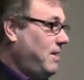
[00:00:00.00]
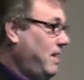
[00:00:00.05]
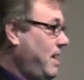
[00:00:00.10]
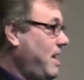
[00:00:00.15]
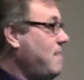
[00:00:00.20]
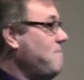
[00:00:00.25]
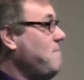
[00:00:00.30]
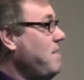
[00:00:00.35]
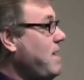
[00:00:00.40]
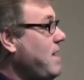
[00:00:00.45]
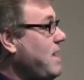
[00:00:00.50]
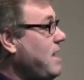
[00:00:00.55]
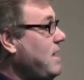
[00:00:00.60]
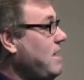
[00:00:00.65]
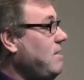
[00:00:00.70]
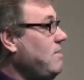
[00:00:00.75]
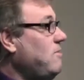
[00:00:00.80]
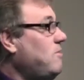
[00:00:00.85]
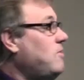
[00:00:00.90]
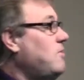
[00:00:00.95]
It
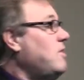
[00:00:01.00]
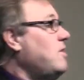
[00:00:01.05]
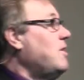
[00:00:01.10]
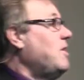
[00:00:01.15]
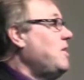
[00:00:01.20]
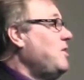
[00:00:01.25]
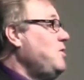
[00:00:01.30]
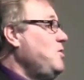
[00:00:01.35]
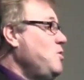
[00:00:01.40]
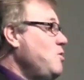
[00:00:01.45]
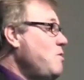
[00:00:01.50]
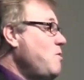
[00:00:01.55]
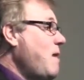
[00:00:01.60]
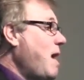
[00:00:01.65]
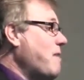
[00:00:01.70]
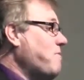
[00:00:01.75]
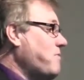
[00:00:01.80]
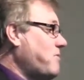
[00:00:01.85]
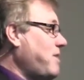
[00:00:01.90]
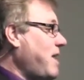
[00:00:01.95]
means you
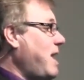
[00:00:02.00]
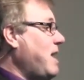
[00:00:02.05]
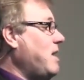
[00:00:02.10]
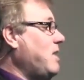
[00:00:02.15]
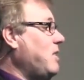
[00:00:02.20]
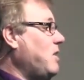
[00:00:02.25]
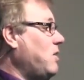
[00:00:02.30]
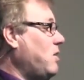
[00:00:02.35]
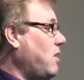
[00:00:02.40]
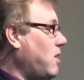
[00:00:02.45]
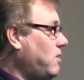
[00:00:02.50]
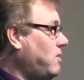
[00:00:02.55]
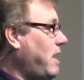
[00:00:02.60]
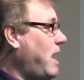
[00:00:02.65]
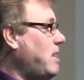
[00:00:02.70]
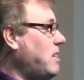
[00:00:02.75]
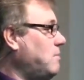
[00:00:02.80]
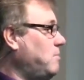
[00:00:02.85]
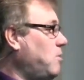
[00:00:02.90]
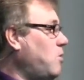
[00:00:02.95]
have to take,
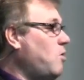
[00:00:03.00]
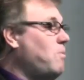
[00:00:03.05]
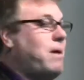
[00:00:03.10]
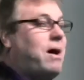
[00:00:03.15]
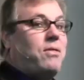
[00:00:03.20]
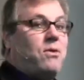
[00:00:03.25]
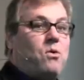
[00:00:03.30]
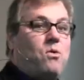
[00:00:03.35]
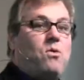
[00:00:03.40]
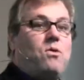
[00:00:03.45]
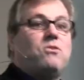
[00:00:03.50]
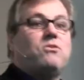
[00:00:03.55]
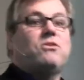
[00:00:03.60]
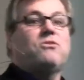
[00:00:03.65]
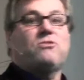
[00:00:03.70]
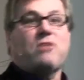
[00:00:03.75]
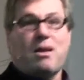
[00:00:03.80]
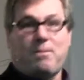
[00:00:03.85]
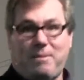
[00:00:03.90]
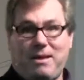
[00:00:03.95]
take the bull by the horns
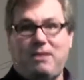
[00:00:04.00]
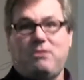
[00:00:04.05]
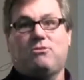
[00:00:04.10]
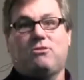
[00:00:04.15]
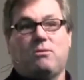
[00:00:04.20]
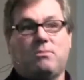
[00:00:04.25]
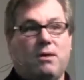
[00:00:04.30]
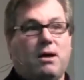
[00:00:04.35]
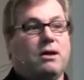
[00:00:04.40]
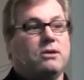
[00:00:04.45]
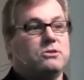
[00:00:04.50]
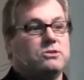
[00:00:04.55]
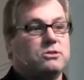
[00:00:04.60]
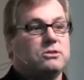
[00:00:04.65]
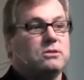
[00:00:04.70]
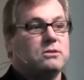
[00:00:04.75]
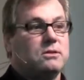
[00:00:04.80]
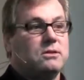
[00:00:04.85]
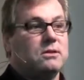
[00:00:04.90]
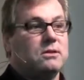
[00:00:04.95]
and stop eating so much.